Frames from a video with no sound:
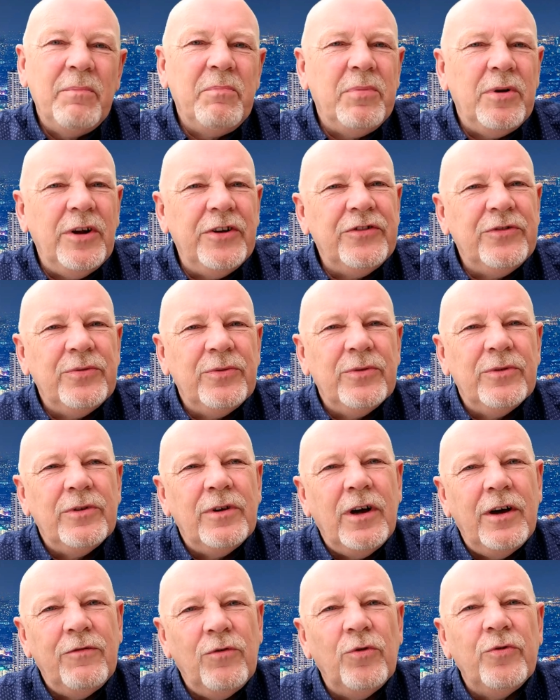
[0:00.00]
Plus,
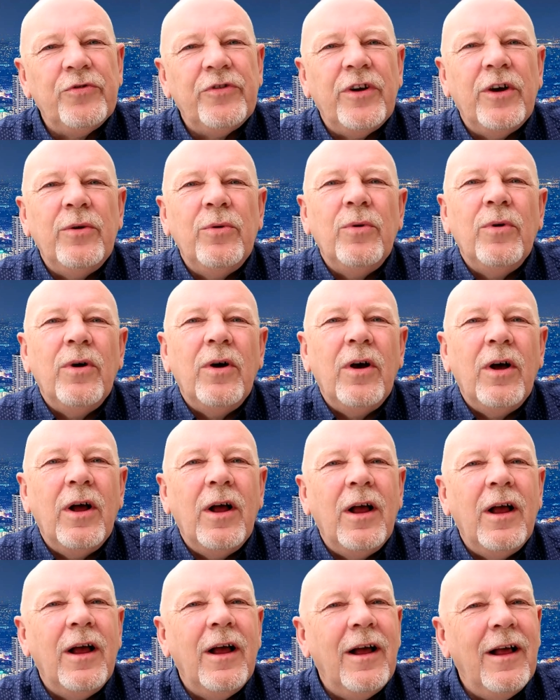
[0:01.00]
I've also
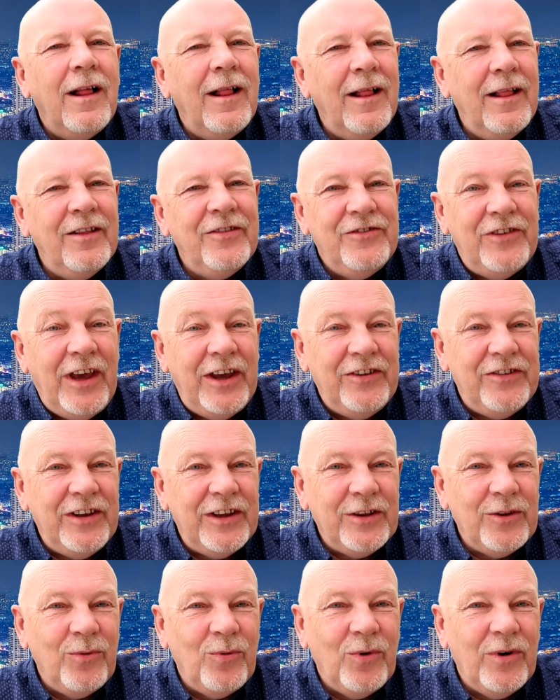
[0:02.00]

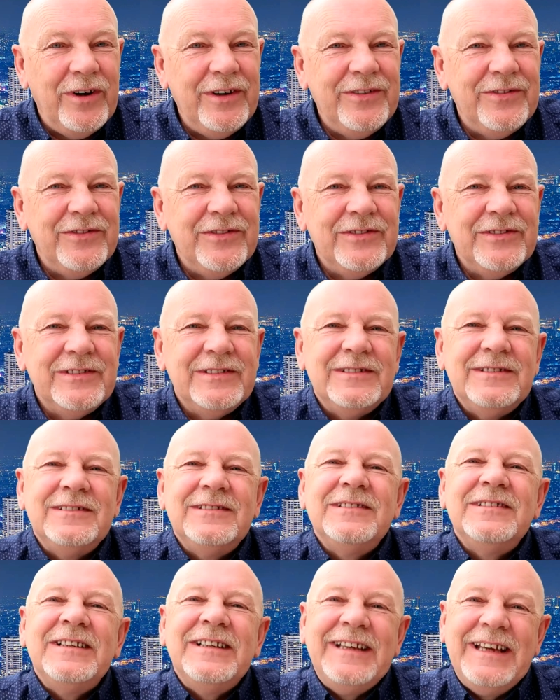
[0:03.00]
dating the wife,
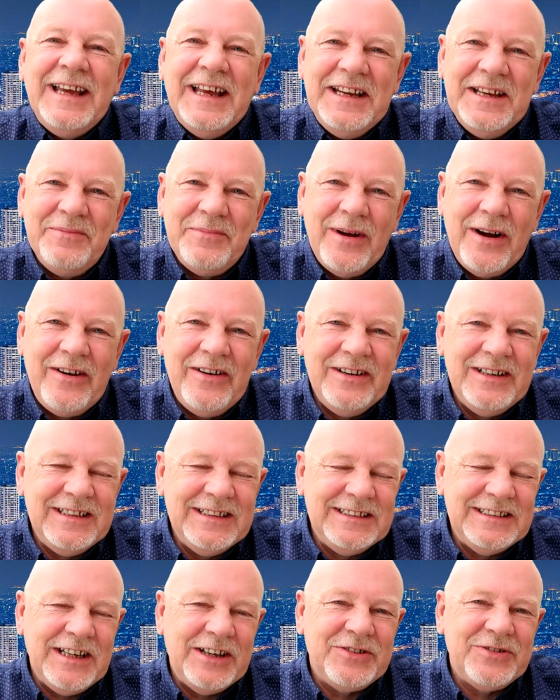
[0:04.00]
getting married,
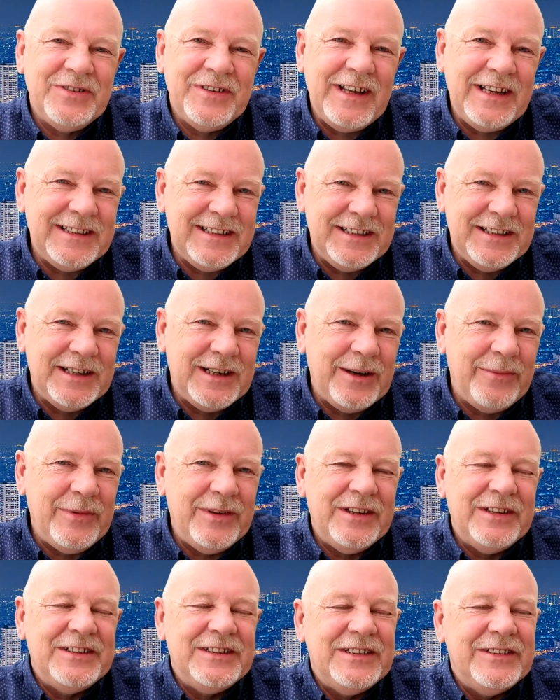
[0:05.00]
etc. That's going to come
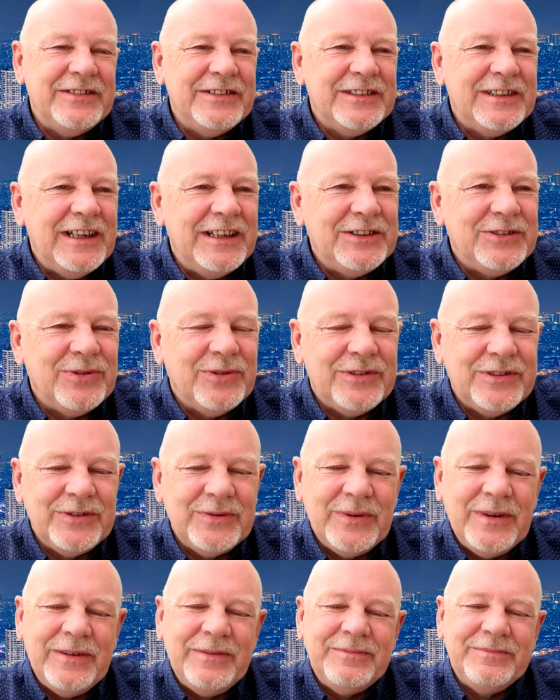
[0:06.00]
in the series later on
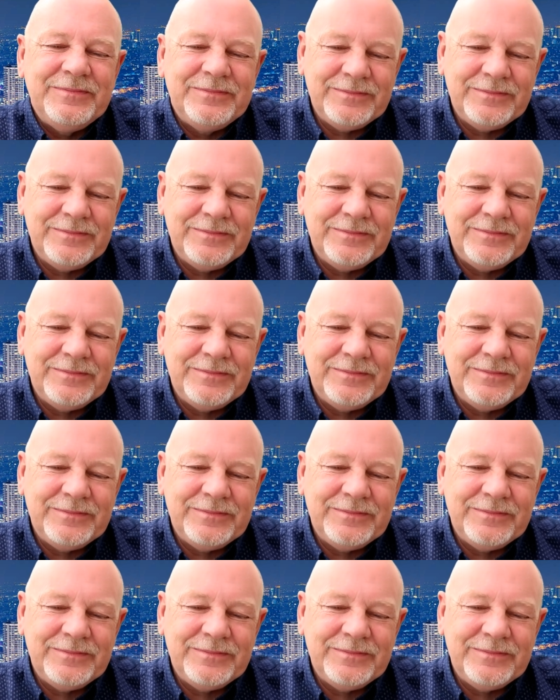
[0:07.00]
as well.